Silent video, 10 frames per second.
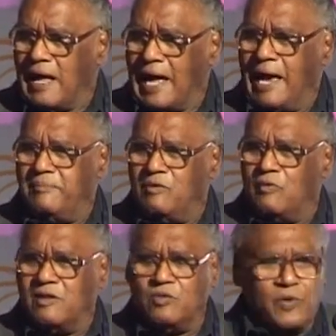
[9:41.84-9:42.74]
I have been
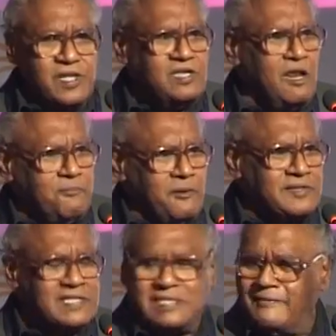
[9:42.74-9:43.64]
one of the original
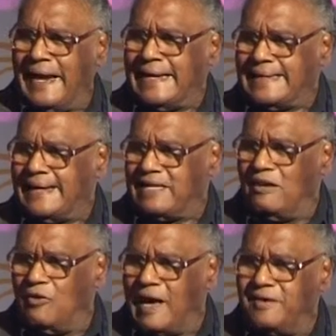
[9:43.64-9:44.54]
professors of IIT. I tell
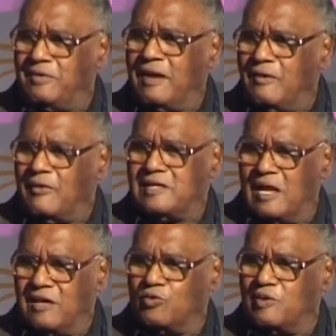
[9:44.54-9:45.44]
you, I was
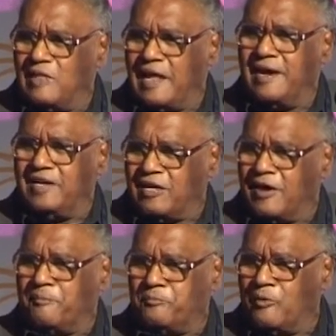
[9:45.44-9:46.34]
the associate of IIT
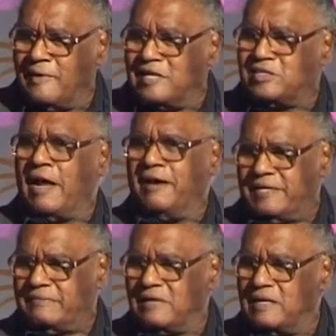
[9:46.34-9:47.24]
Kharagpur when it
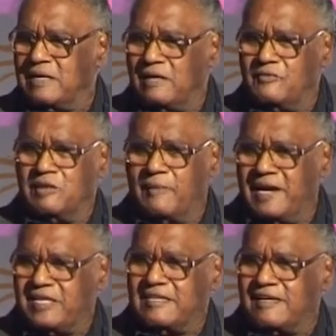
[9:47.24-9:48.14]
started. With my
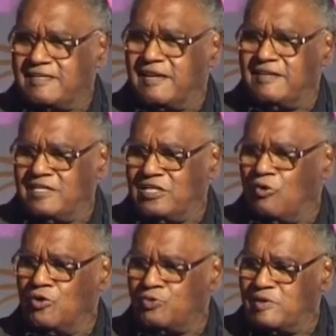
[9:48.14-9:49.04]
teacher, Sarjesi
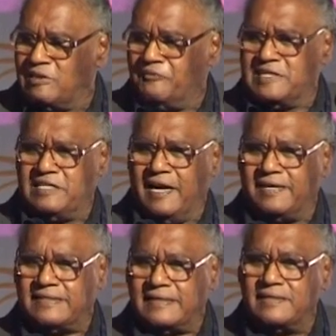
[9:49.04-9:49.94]
Ghosh, who was the first
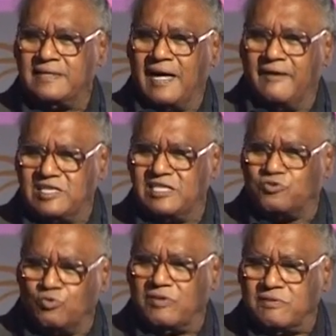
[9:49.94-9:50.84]
director. I was a
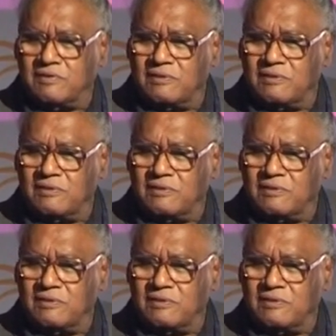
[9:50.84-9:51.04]
student.